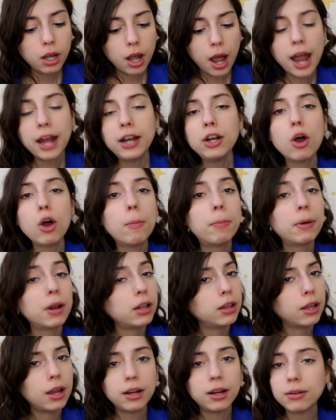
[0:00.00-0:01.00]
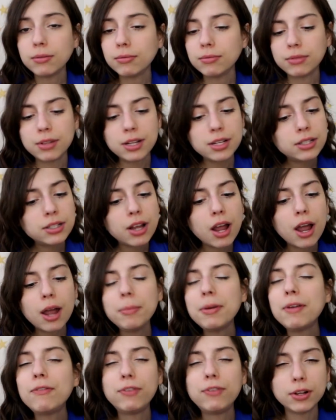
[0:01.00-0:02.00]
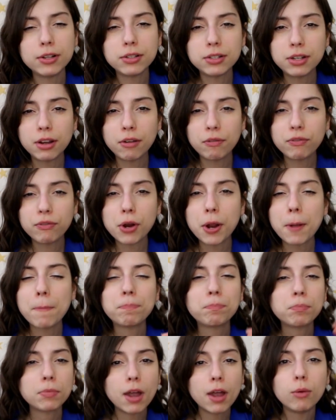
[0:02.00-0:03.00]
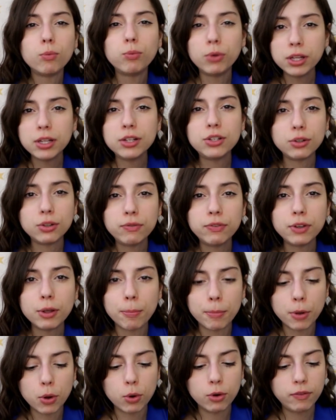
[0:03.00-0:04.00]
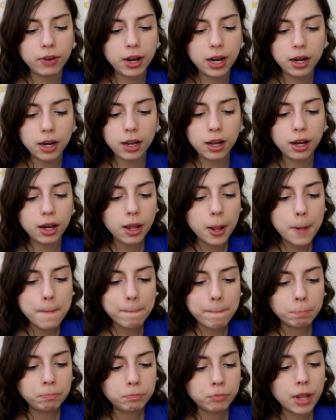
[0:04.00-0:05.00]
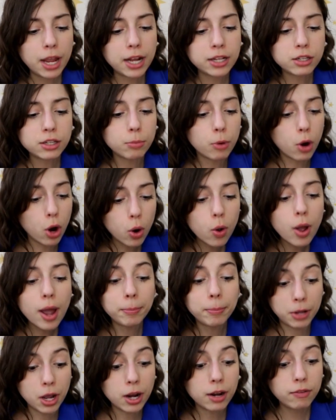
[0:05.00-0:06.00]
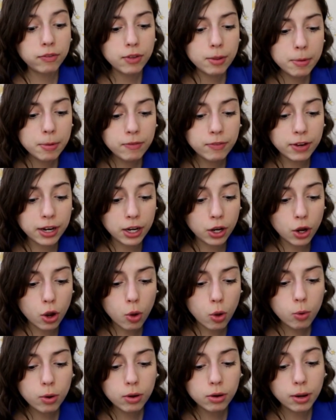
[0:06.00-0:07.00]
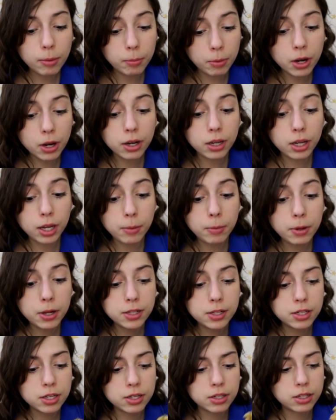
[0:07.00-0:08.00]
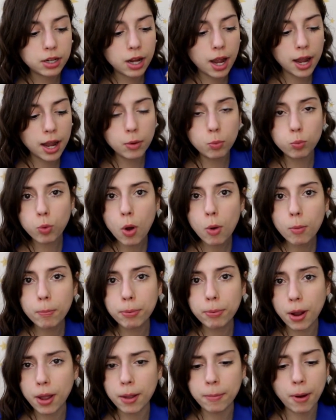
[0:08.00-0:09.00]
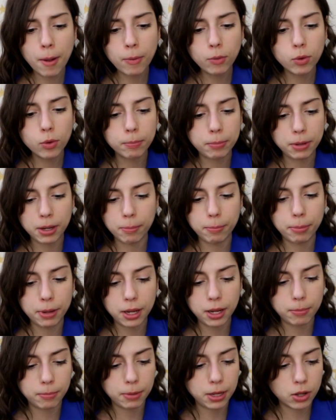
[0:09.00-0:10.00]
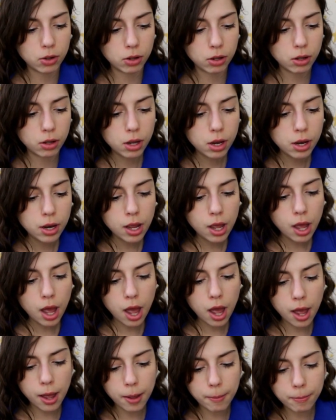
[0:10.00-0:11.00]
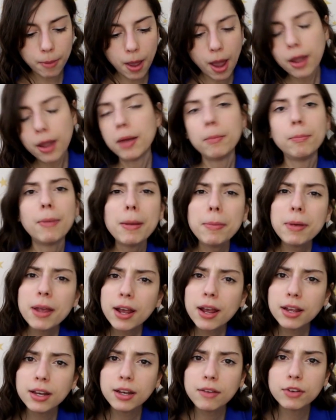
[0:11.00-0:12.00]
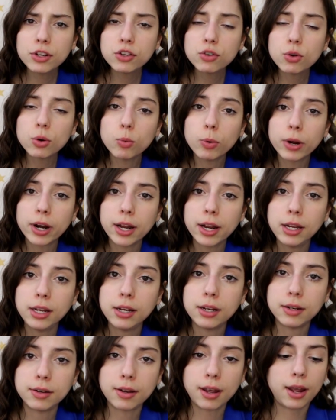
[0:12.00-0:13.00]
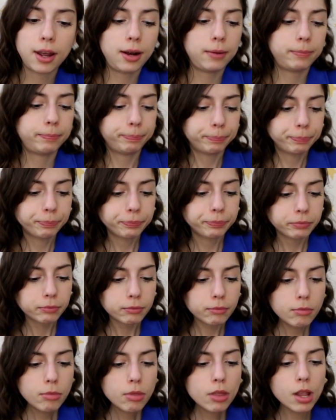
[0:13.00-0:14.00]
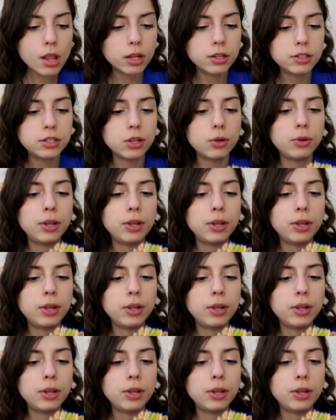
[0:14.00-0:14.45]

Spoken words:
I know, but like this time it feels different. I really do feel motivated. And tomorrow I'm gonna film a video. I'm gonna keep consistent. It probably won't be a big meal. Maybe I can even do a what I eat in a day. So